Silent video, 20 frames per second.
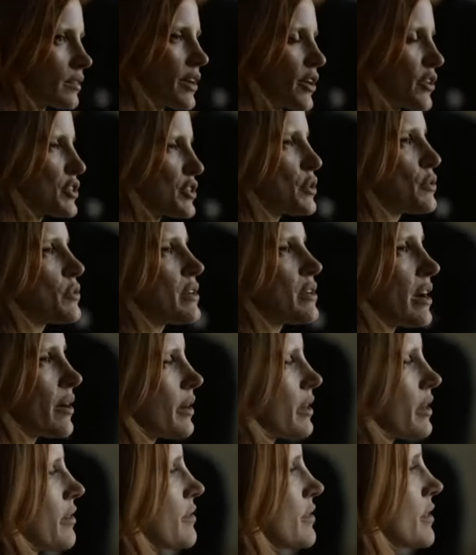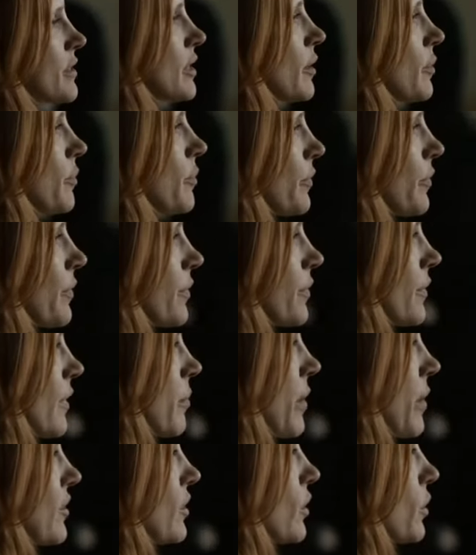as well as those Oscars.
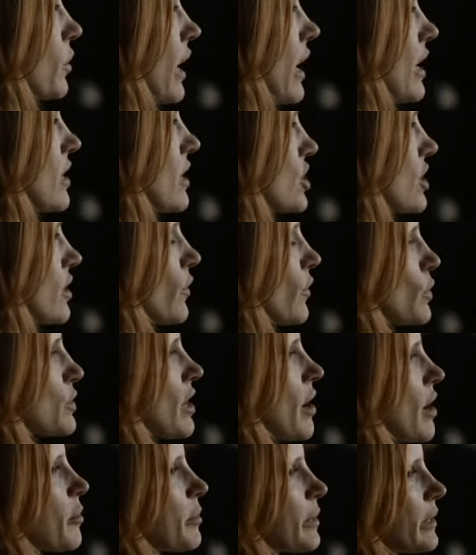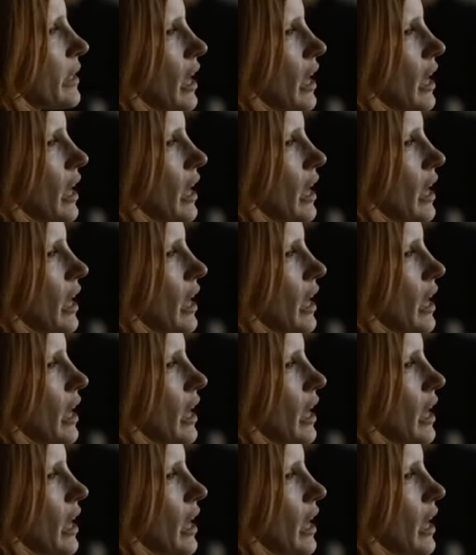Directed by the award-winning